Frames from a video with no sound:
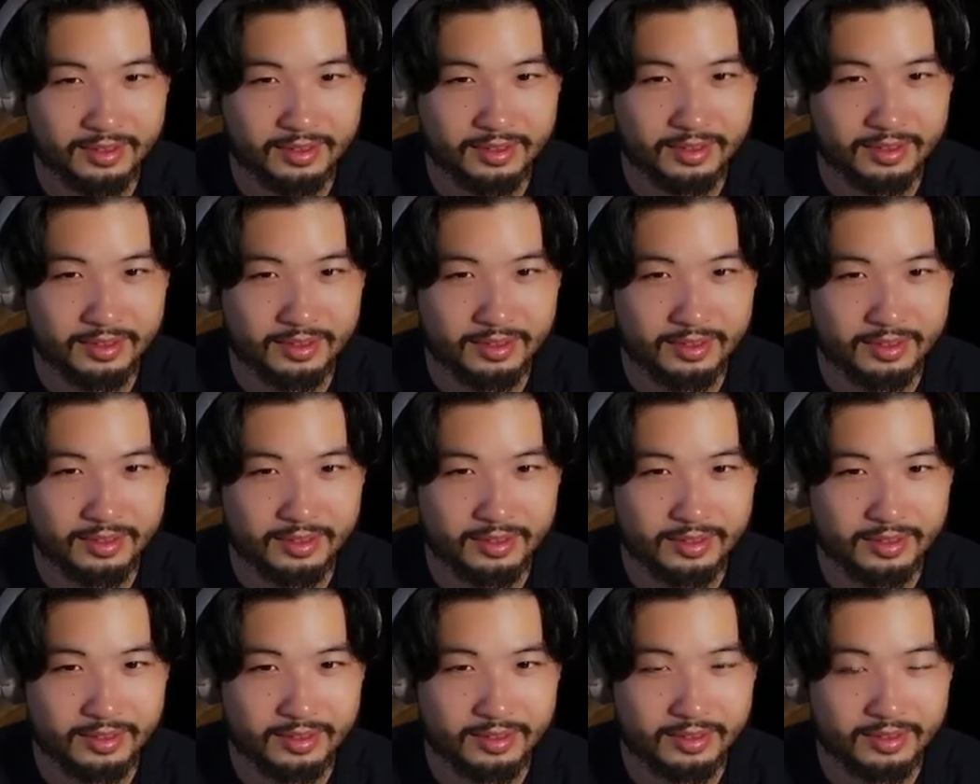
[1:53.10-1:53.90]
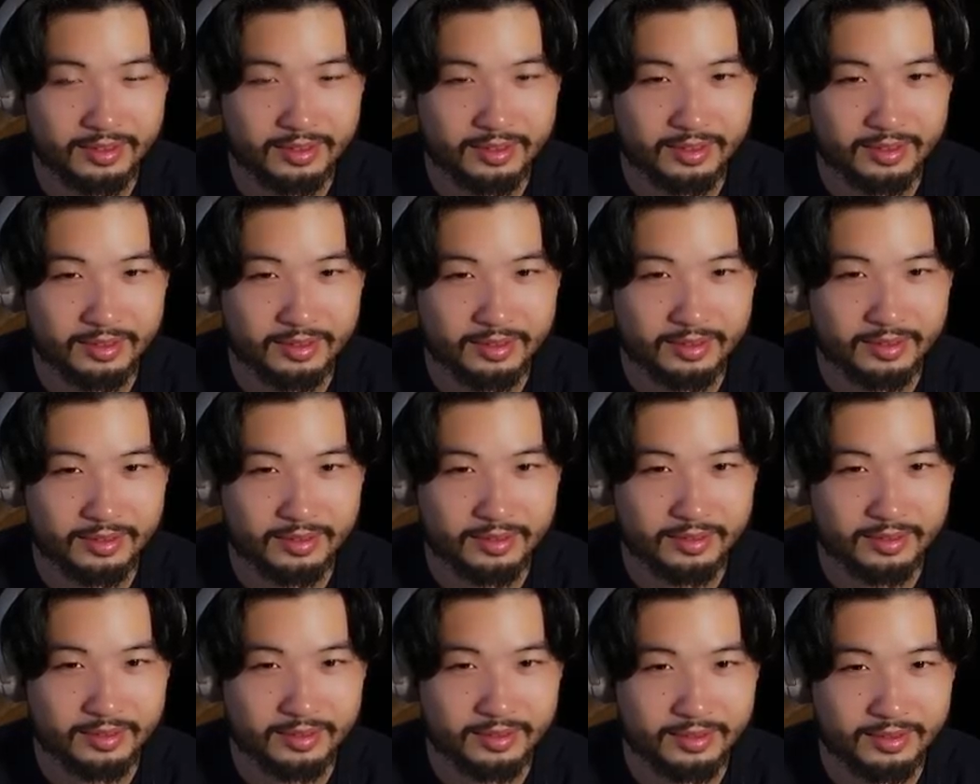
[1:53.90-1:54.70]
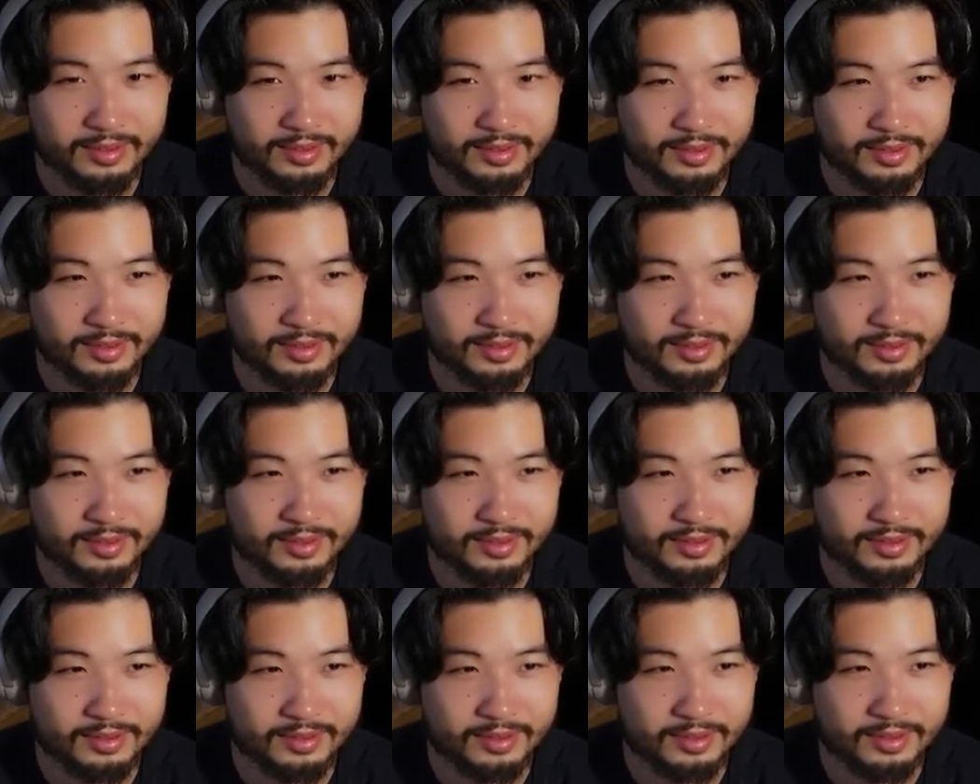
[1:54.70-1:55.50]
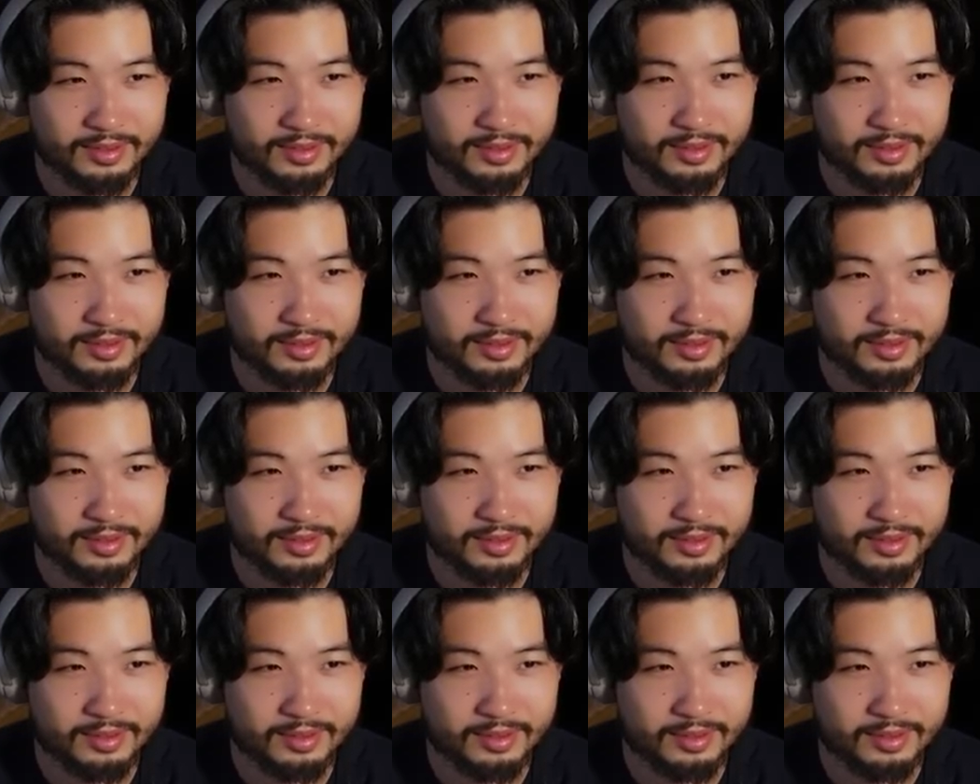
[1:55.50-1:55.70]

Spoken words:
No words are spoken by the person on screen.